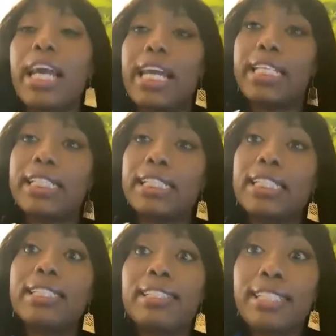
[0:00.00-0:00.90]
And
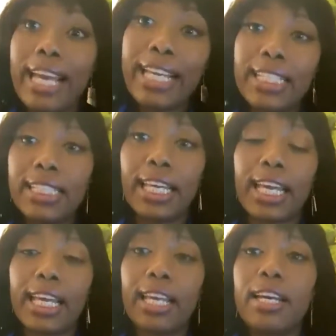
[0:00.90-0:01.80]
the second
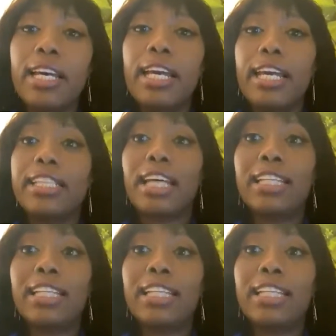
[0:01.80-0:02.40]
thing is